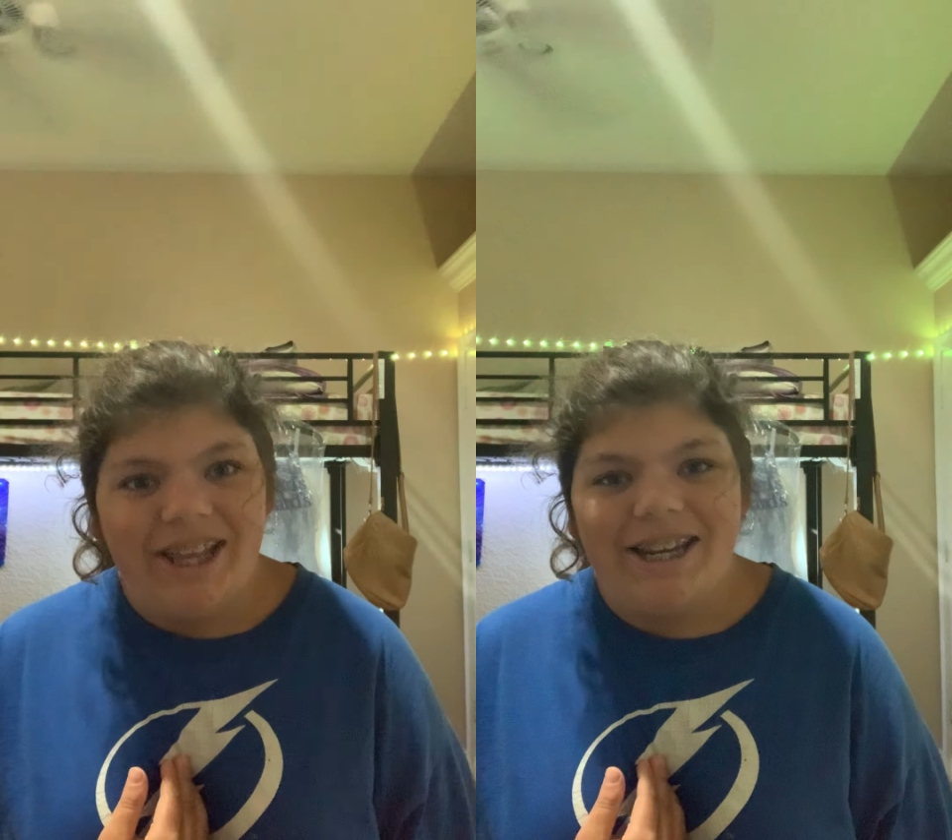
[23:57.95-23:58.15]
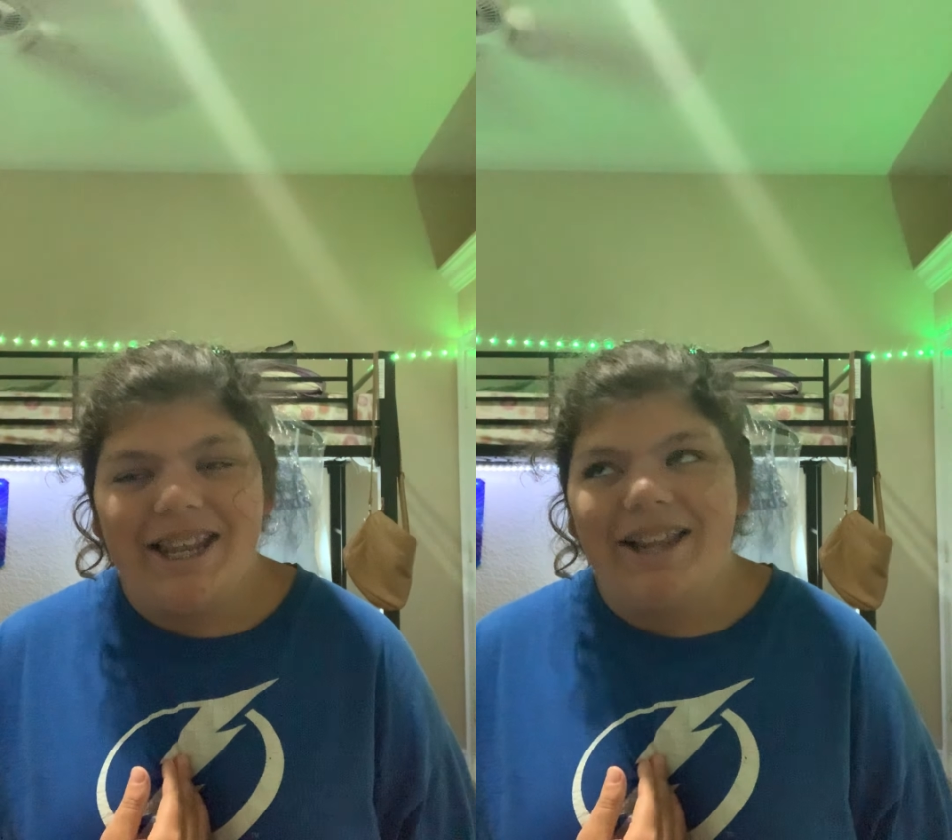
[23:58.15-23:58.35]

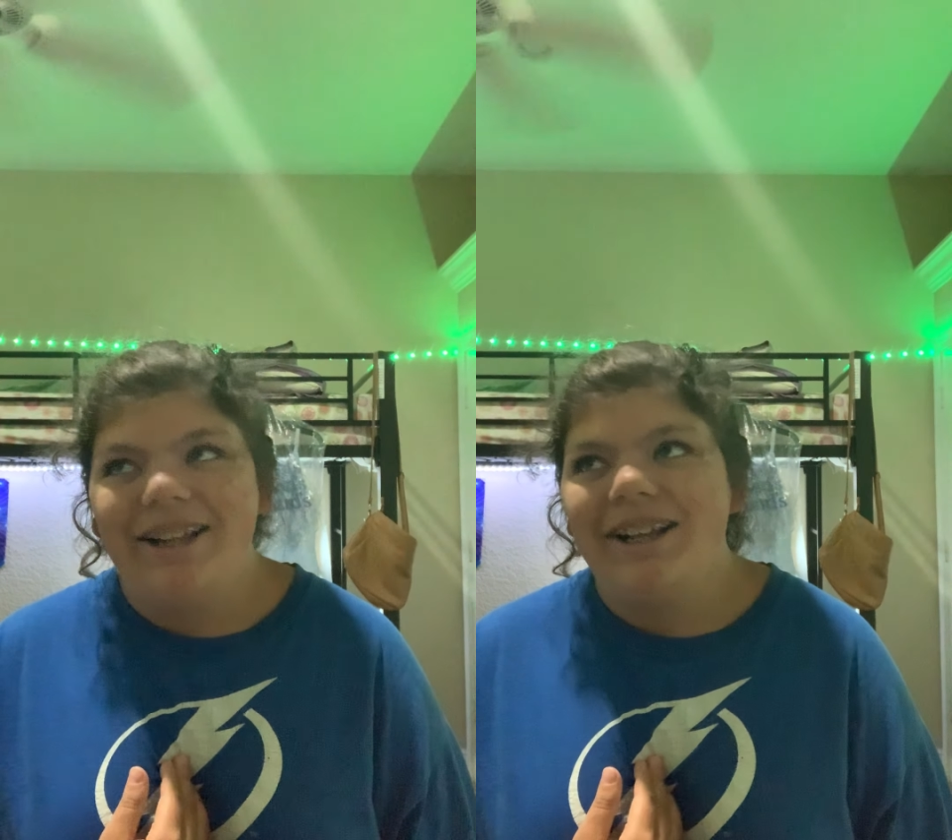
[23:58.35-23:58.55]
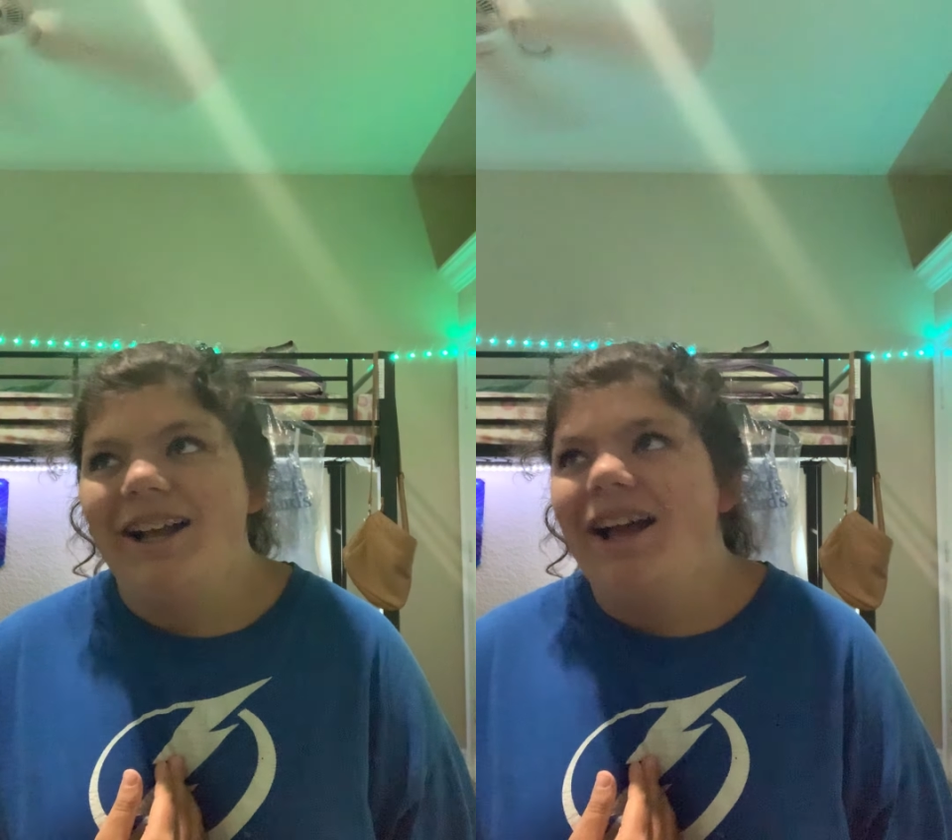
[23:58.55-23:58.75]
And,
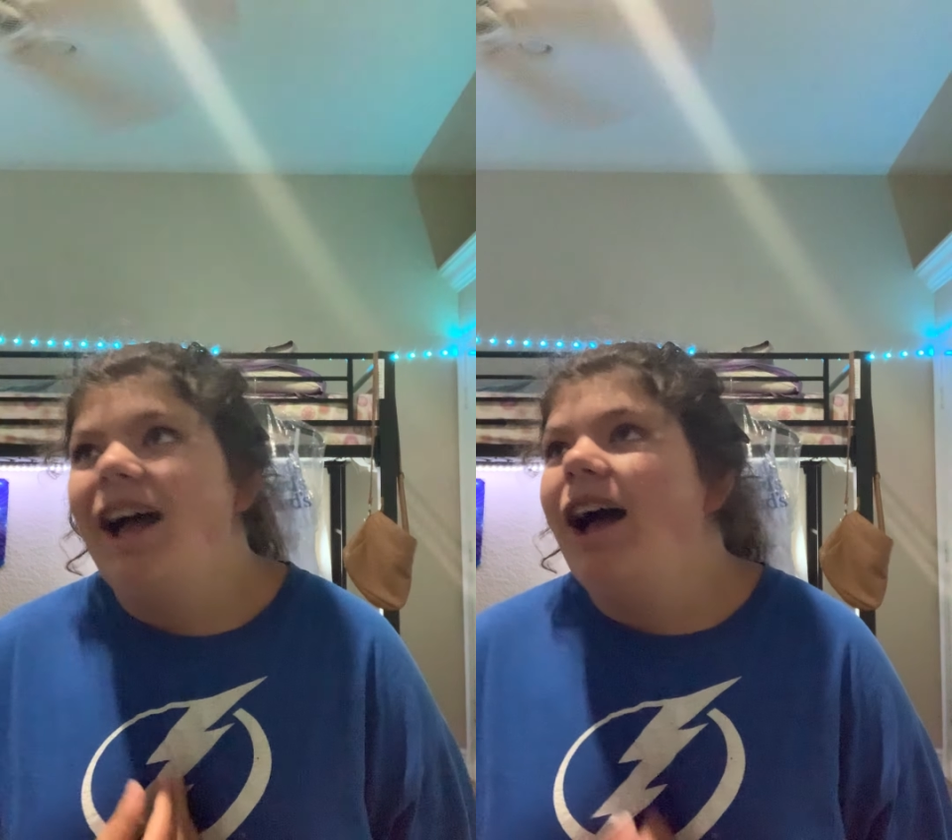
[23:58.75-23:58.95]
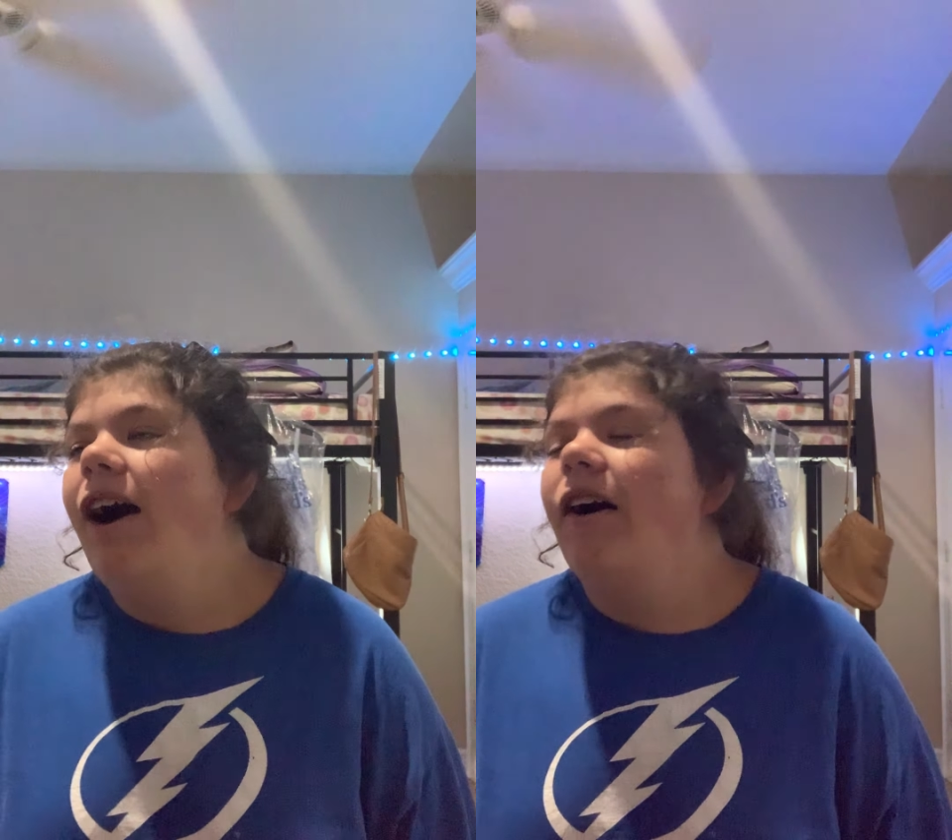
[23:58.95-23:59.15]

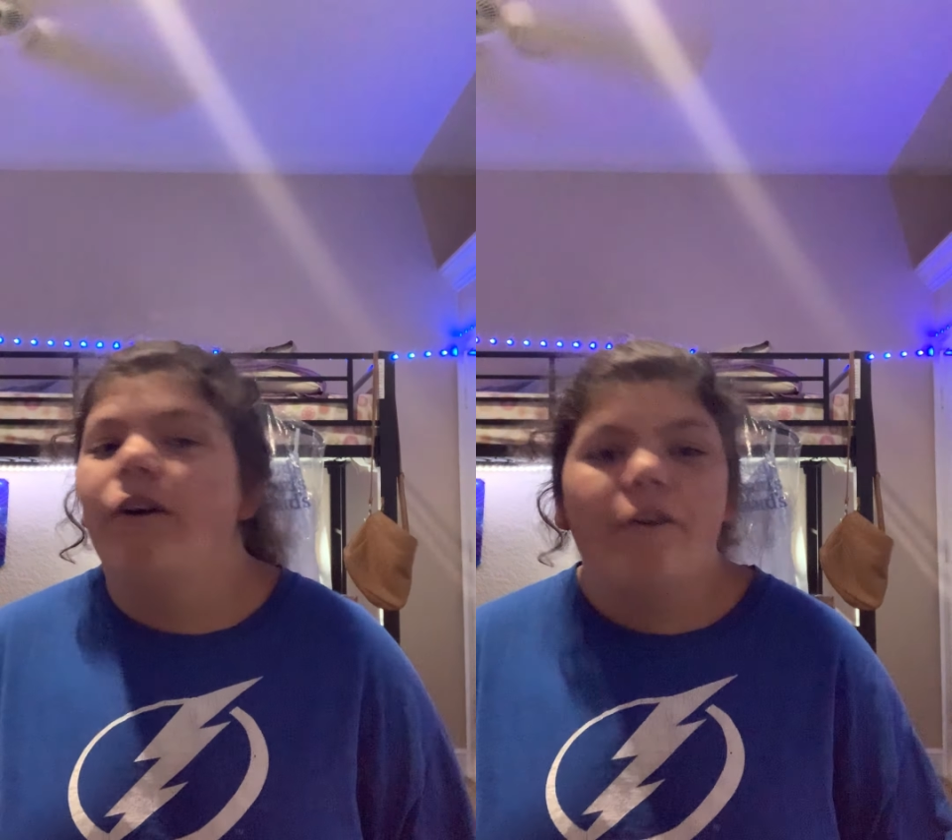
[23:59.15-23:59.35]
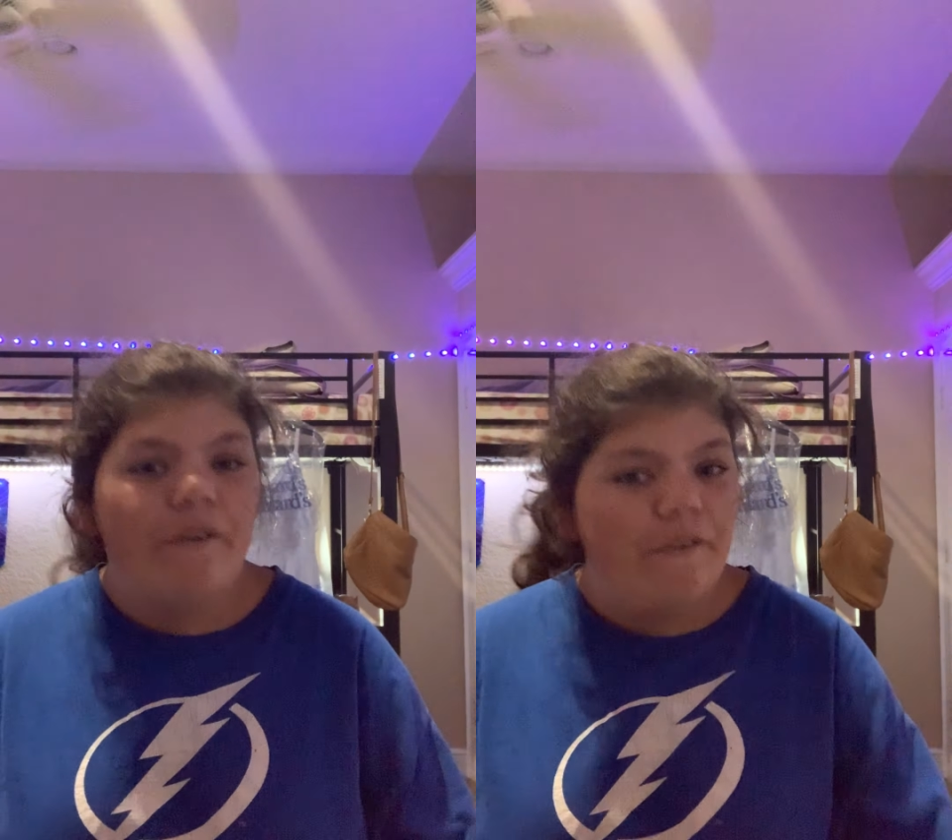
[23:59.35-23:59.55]

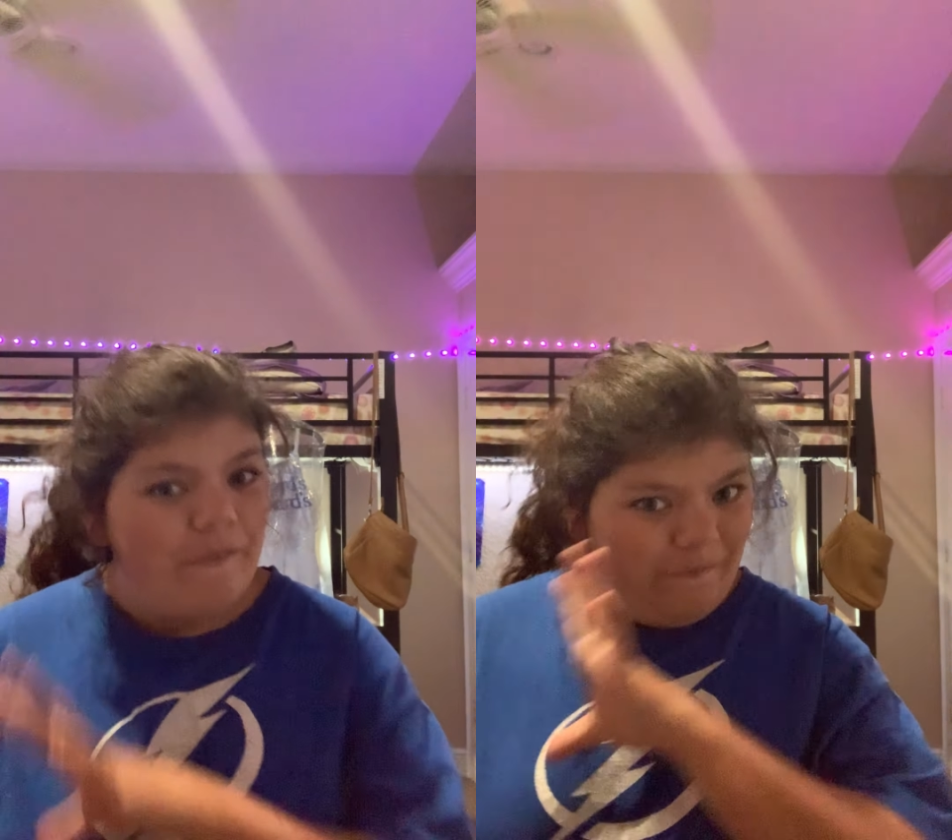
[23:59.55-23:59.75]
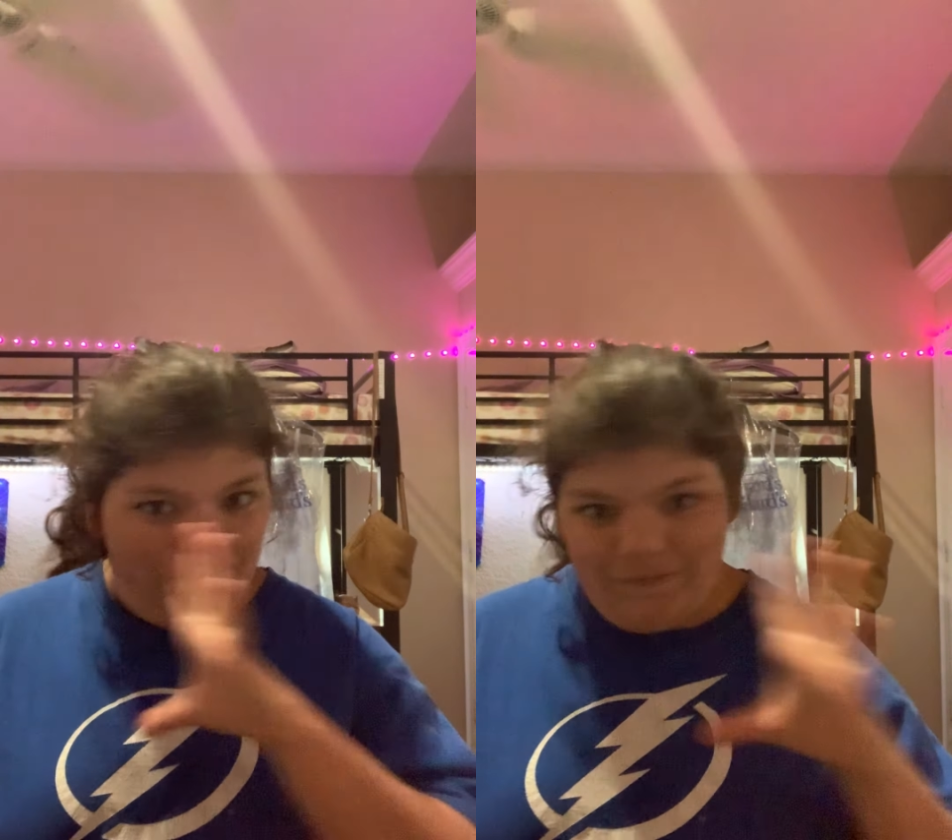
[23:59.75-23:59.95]

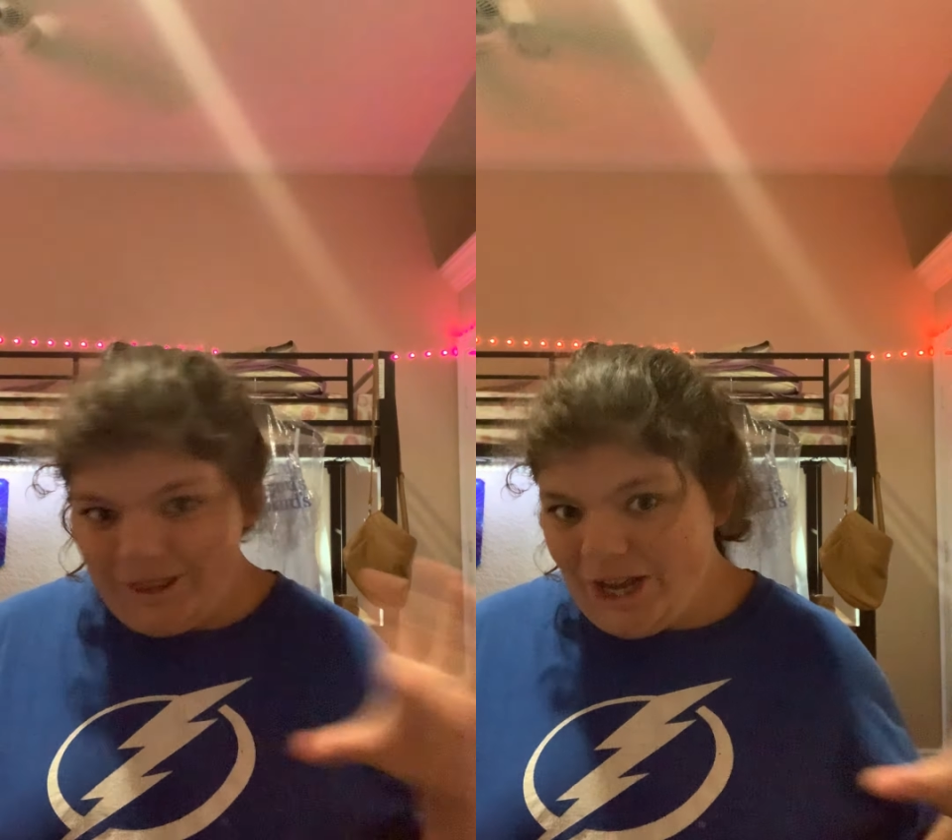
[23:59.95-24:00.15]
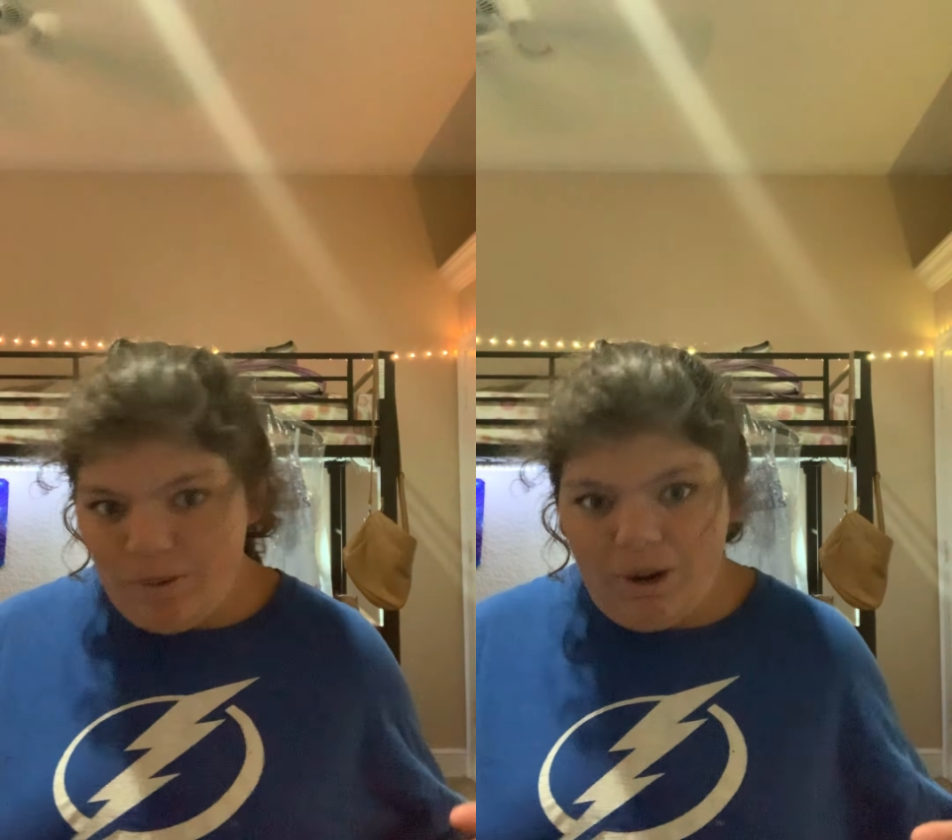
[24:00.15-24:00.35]
oh,
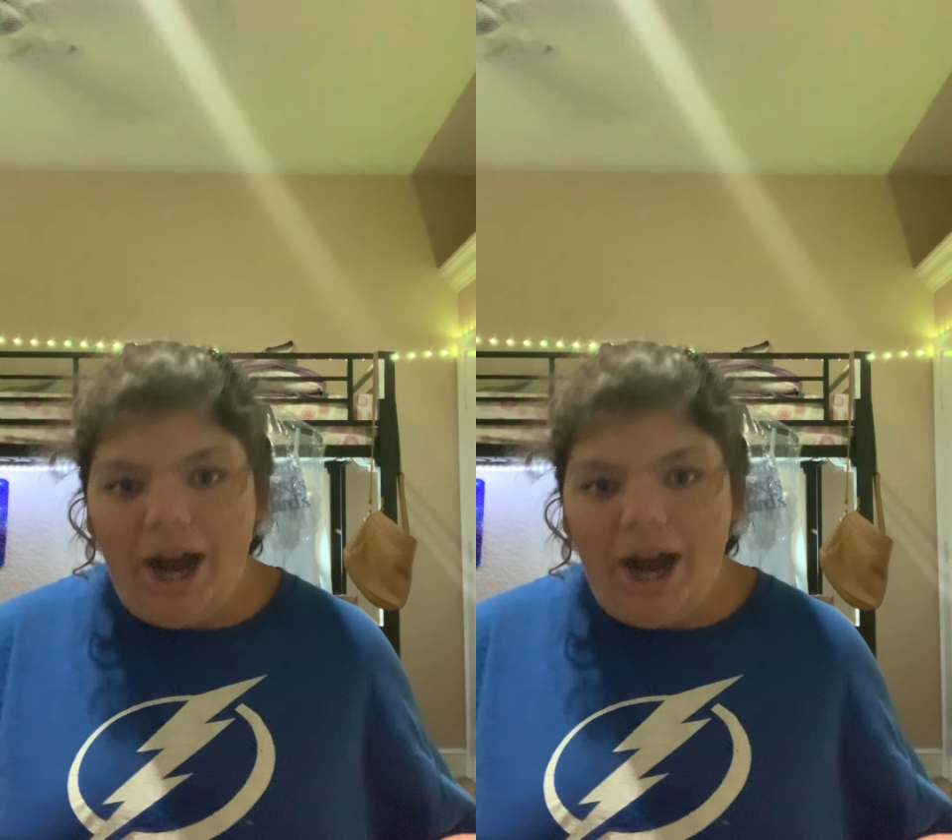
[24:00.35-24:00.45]
no,